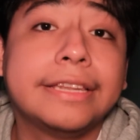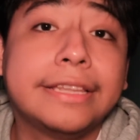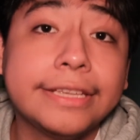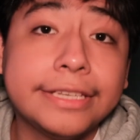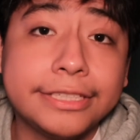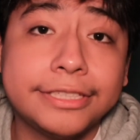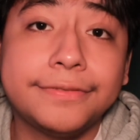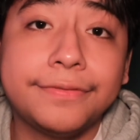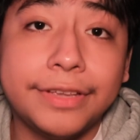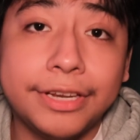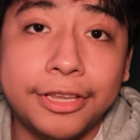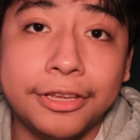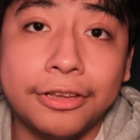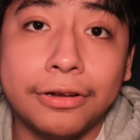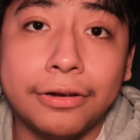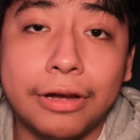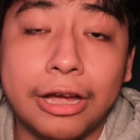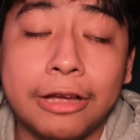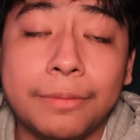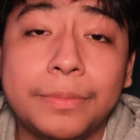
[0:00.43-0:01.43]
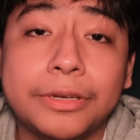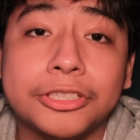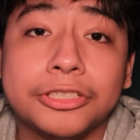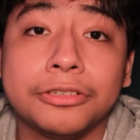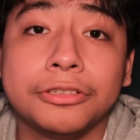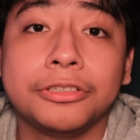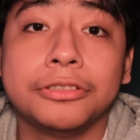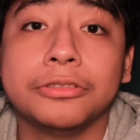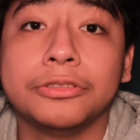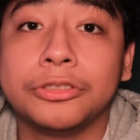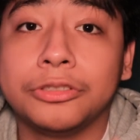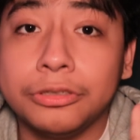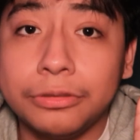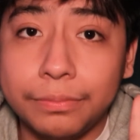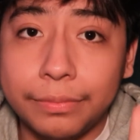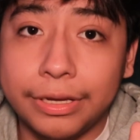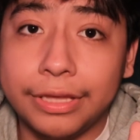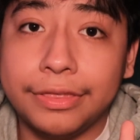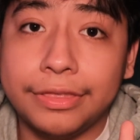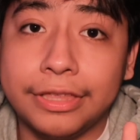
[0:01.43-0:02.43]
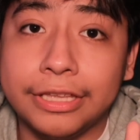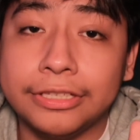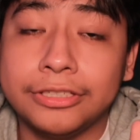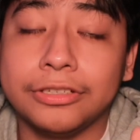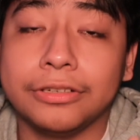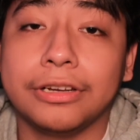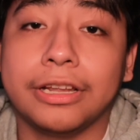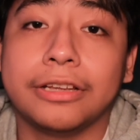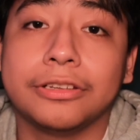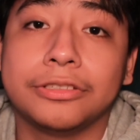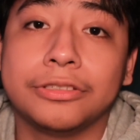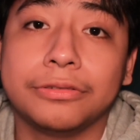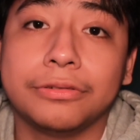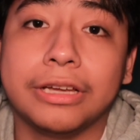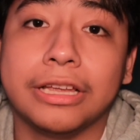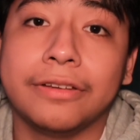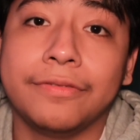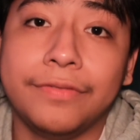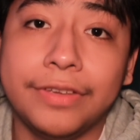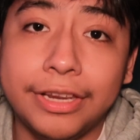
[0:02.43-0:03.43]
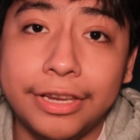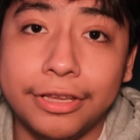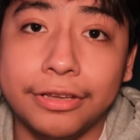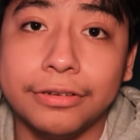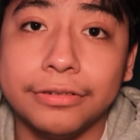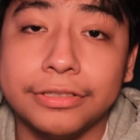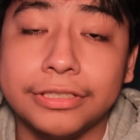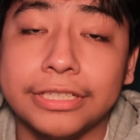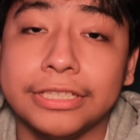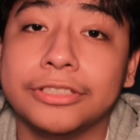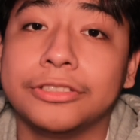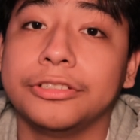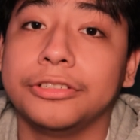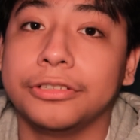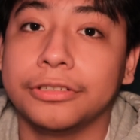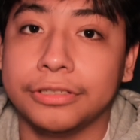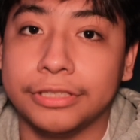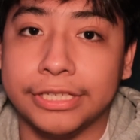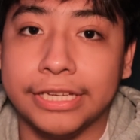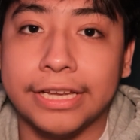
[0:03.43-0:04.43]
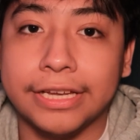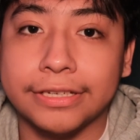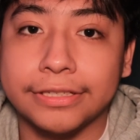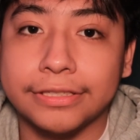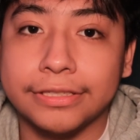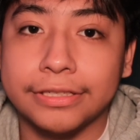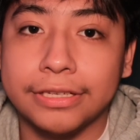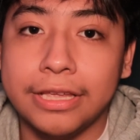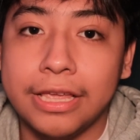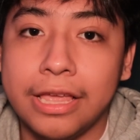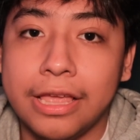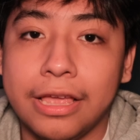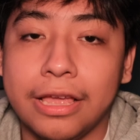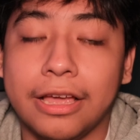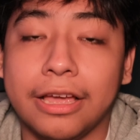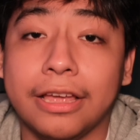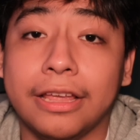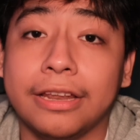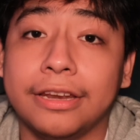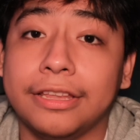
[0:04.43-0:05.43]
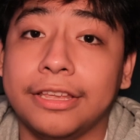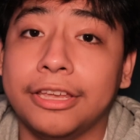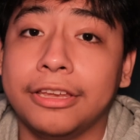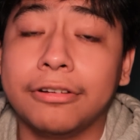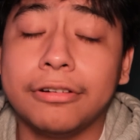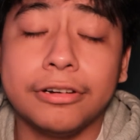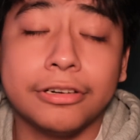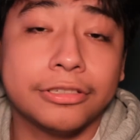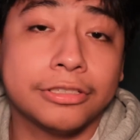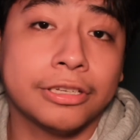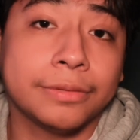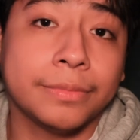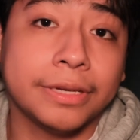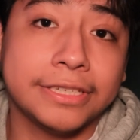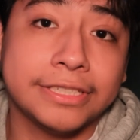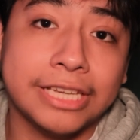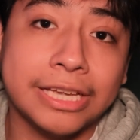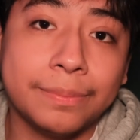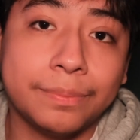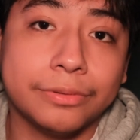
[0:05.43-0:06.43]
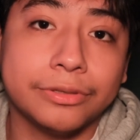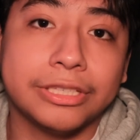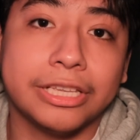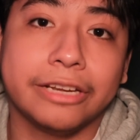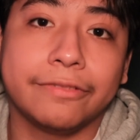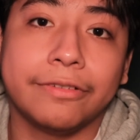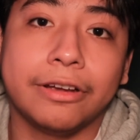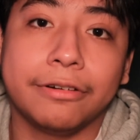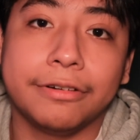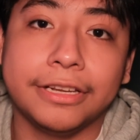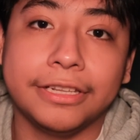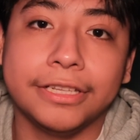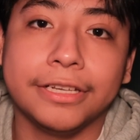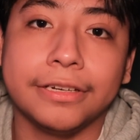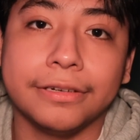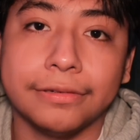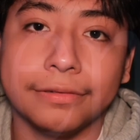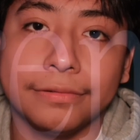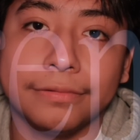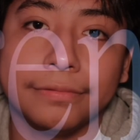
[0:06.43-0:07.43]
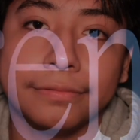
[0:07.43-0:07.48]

this video, I'll be showing you two methods on how to add videos into your text. And here are some examples that I've already done.